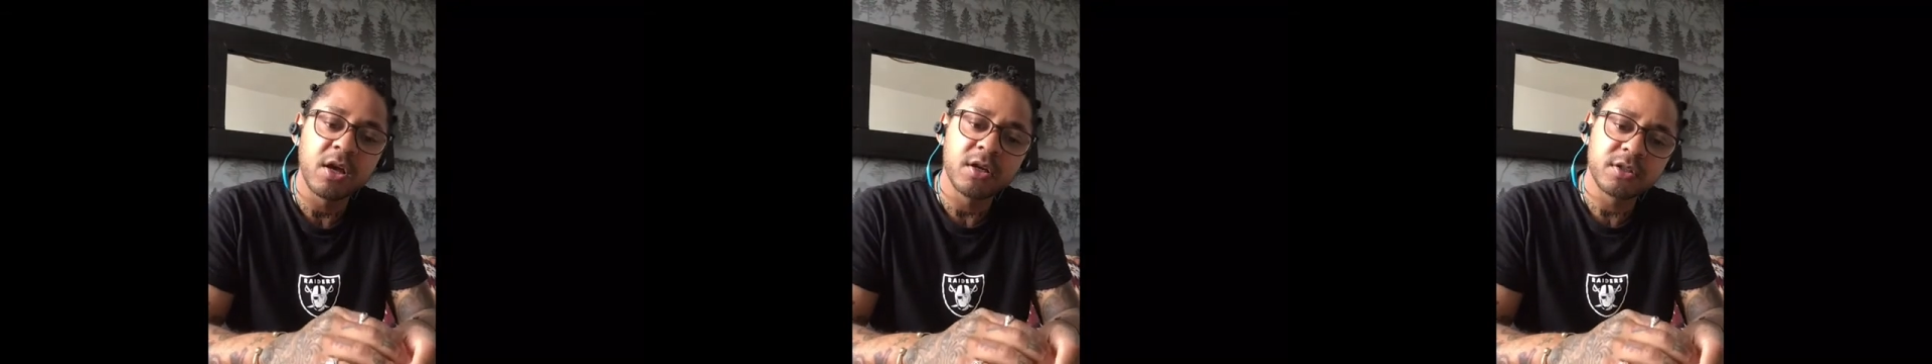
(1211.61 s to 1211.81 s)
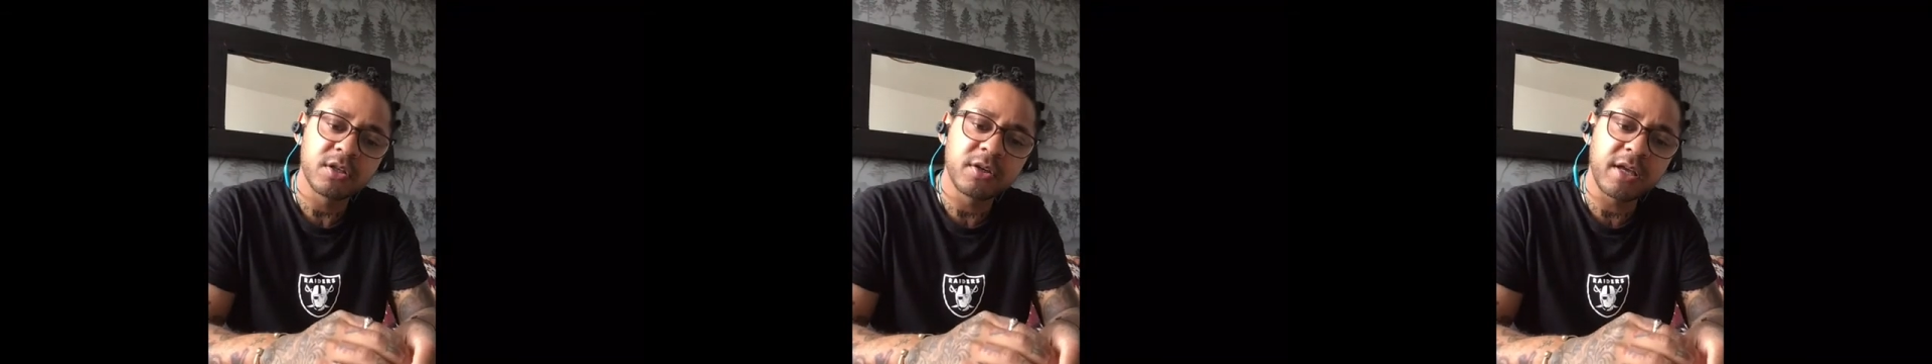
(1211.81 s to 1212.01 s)

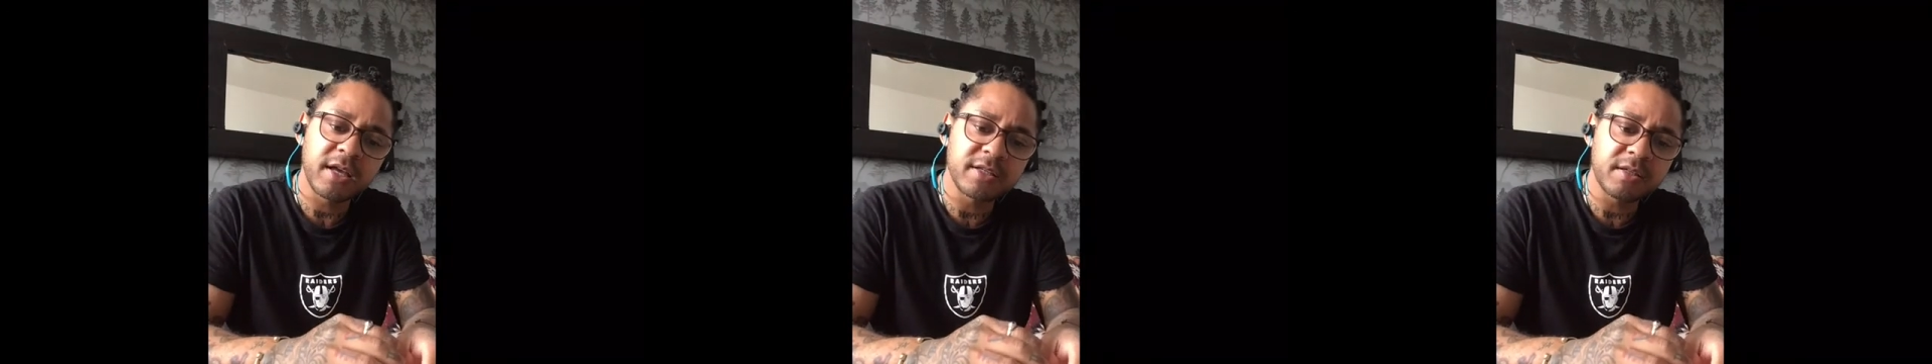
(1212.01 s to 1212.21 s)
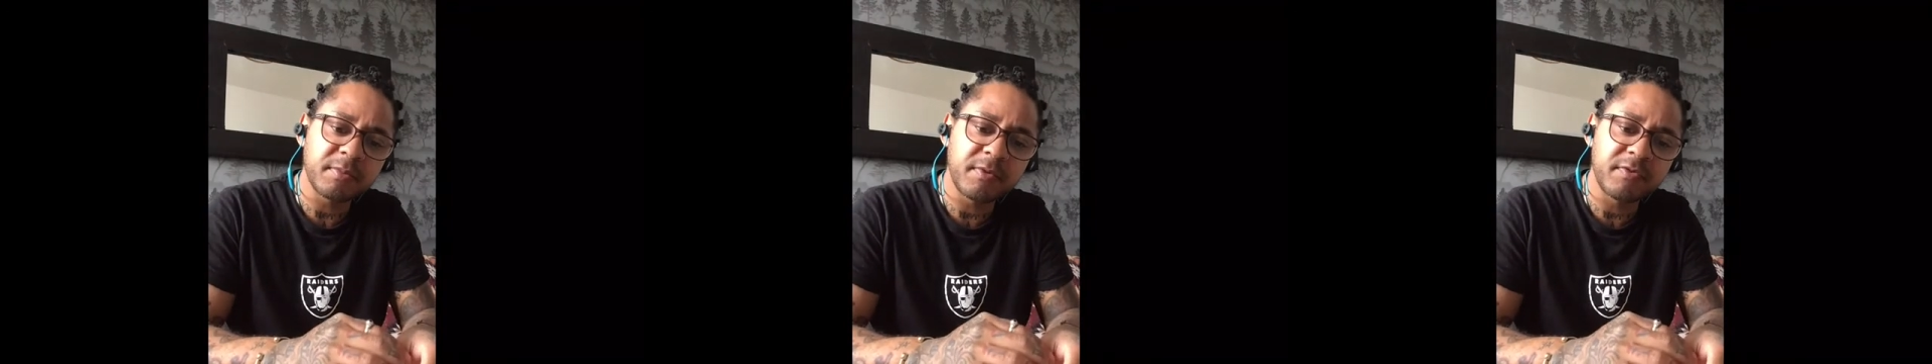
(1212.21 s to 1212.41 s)
So yeah,
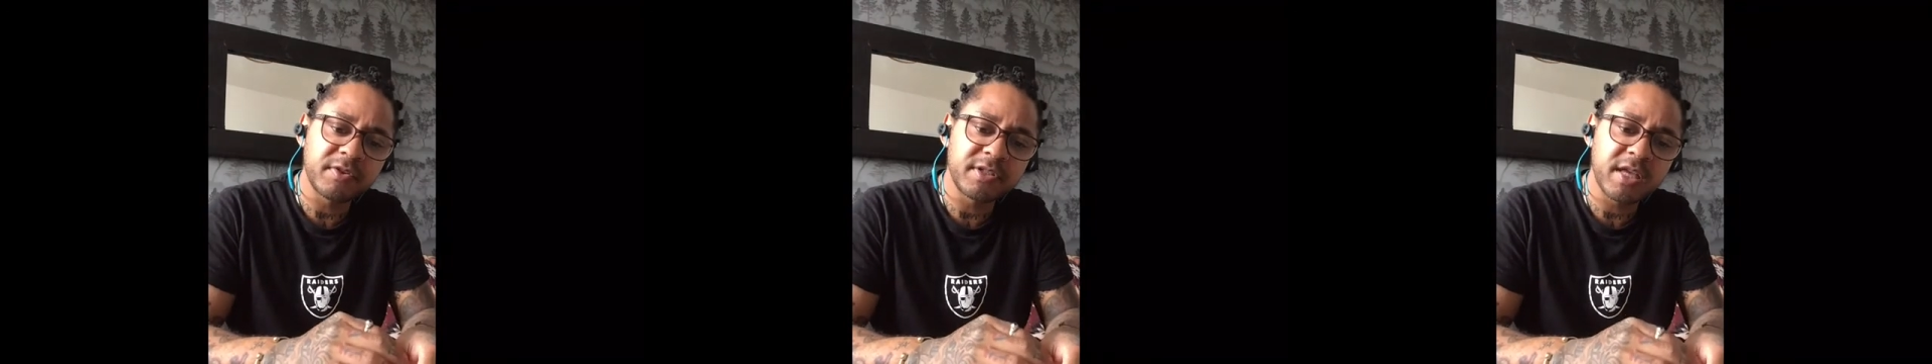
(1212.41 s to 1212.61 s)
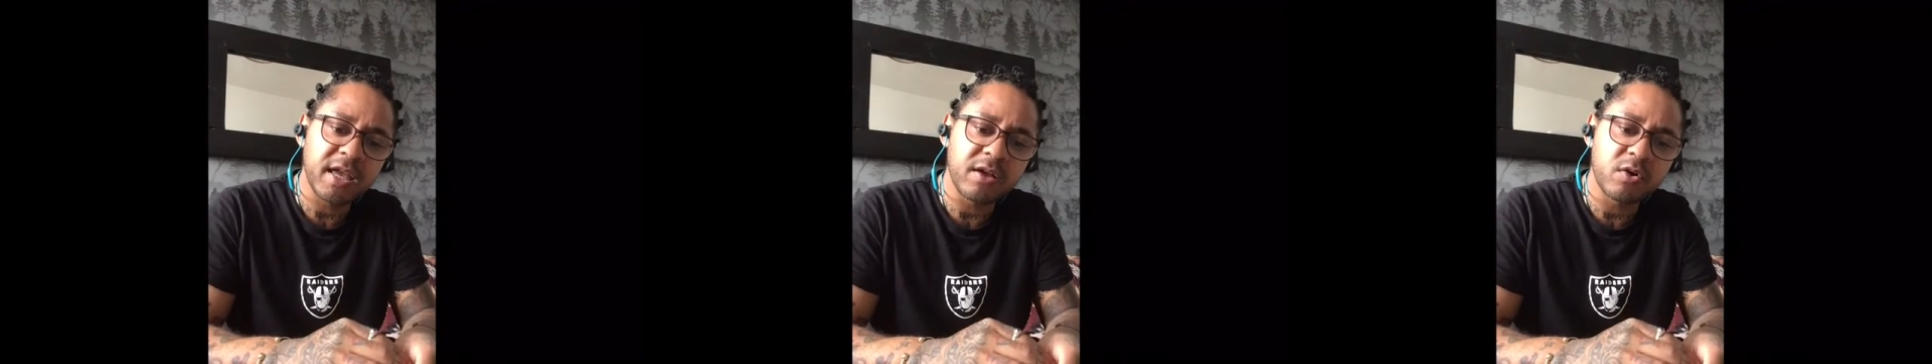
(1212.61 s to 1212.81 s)
some of you are
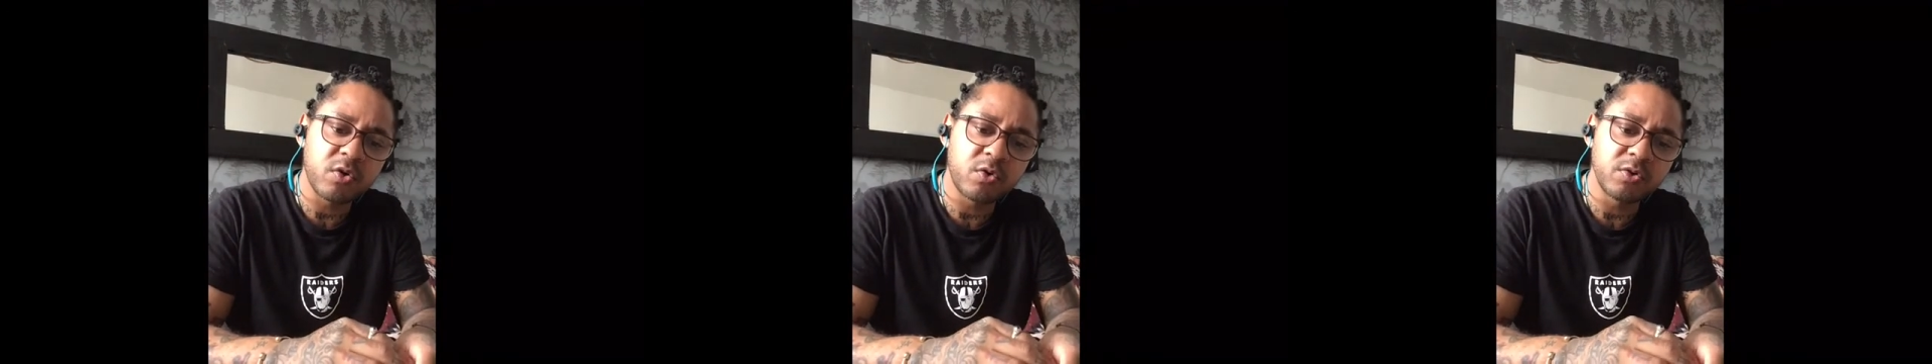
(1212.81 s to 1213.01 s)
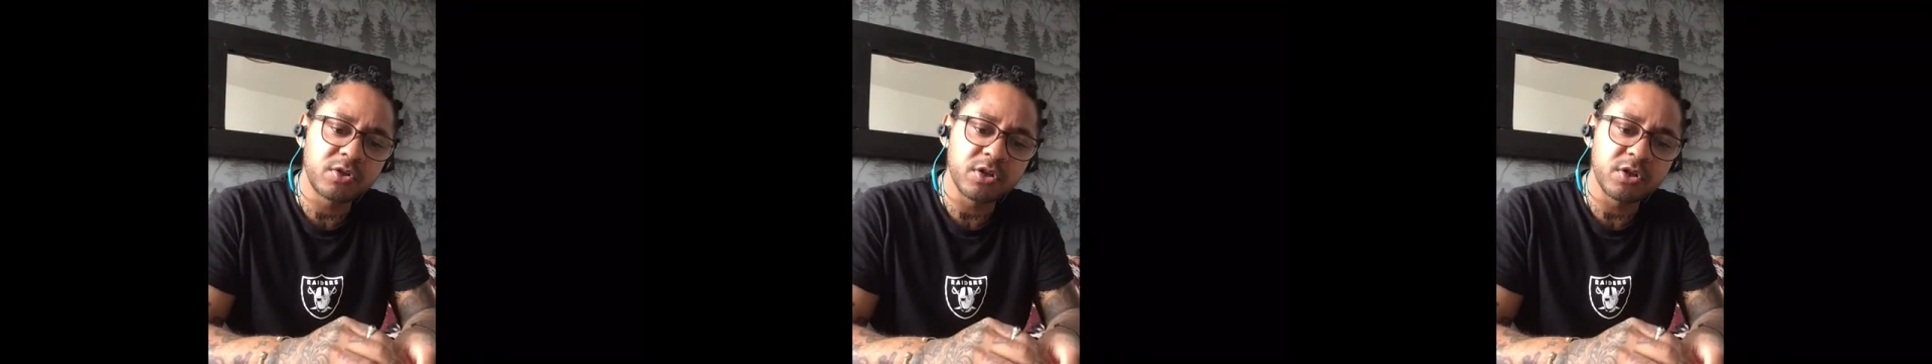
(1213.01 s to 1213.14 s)
getting called